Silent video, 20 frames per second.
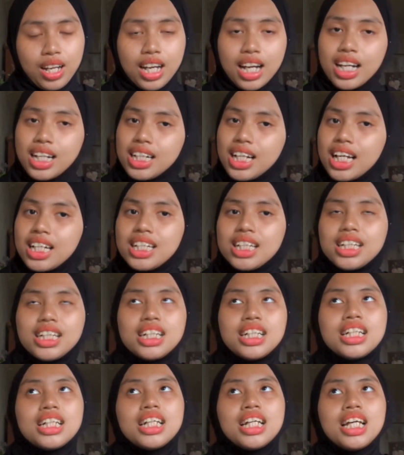
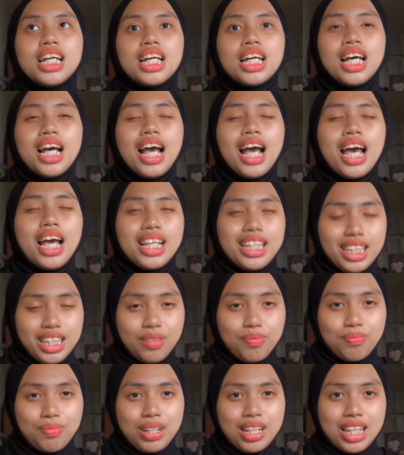Another
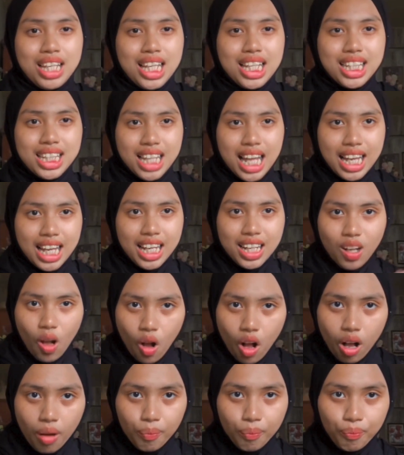example is like a
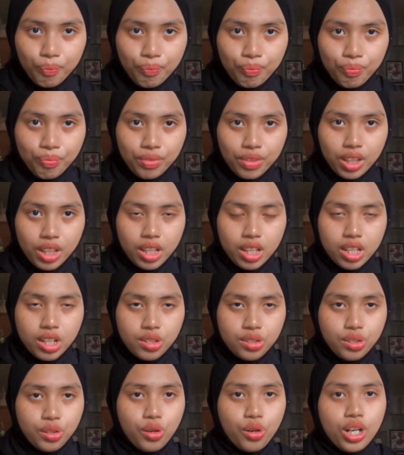home.
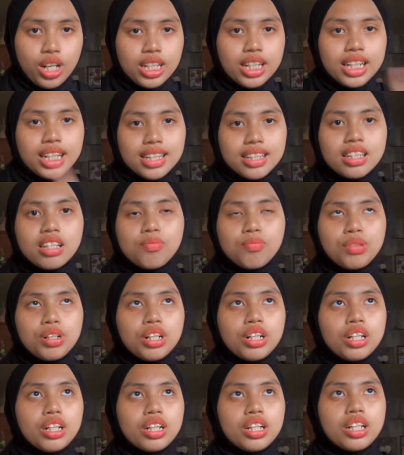So a
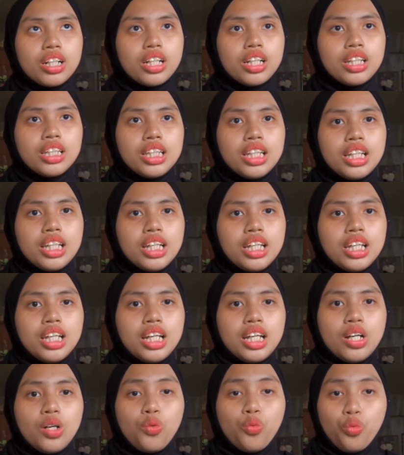customer
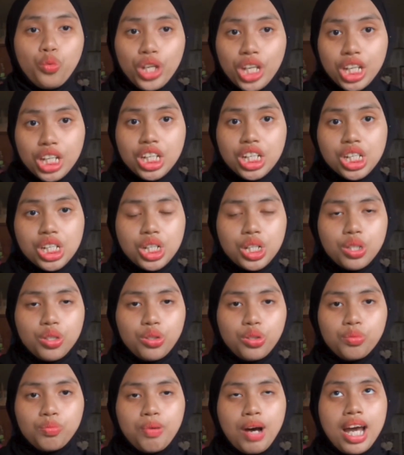wish
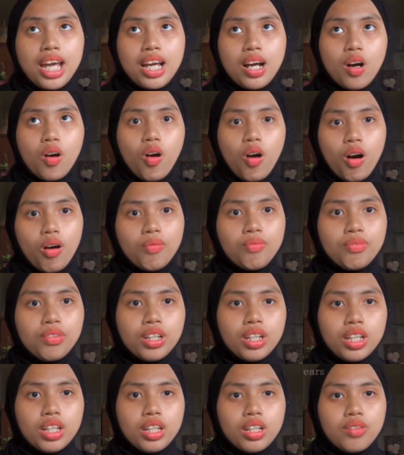to buy a home
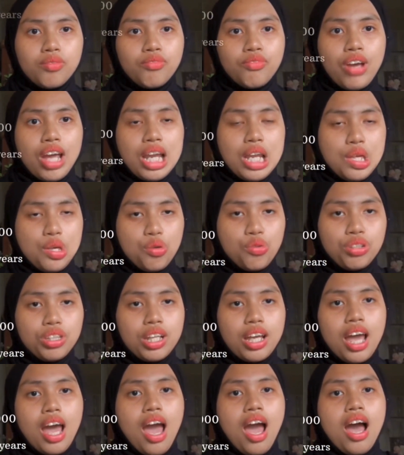valued
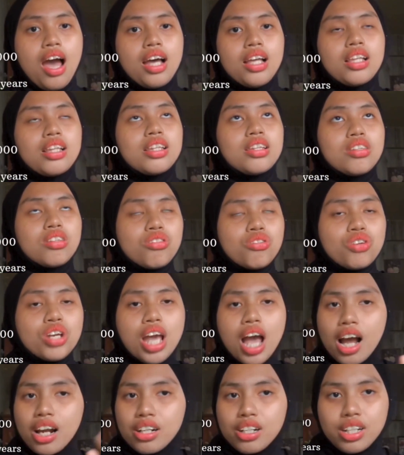at
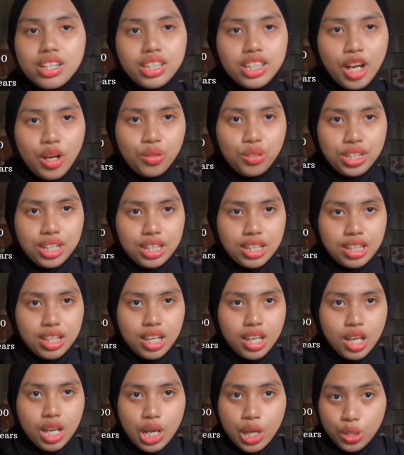300,000.
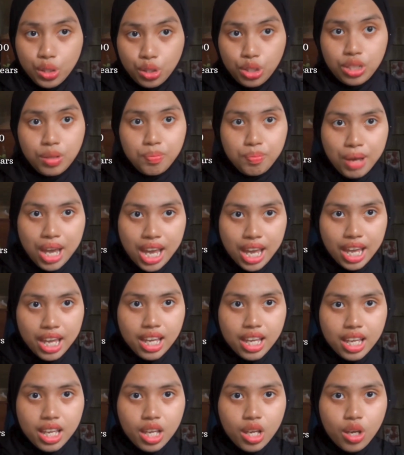So the
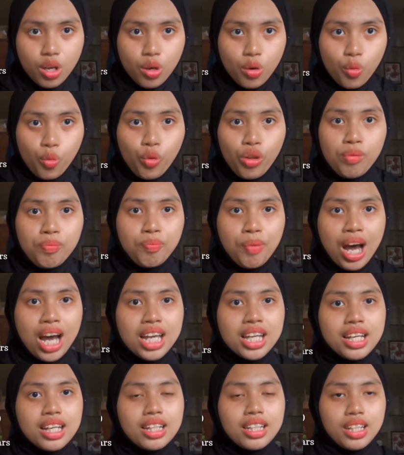bank will
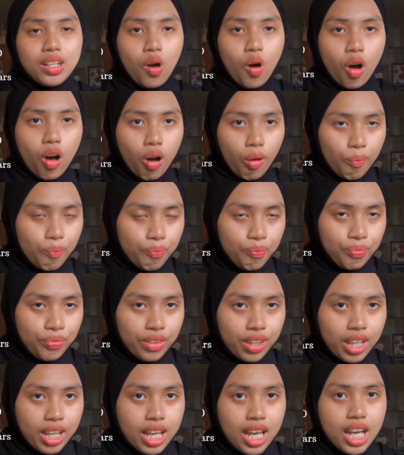buy the home
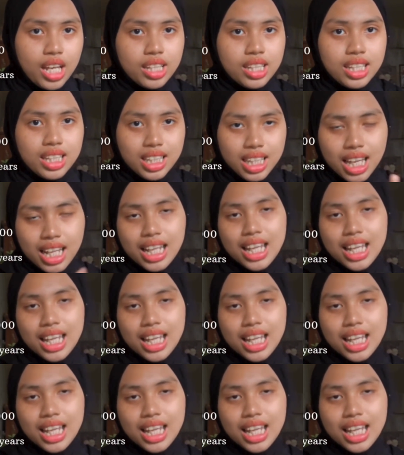and sell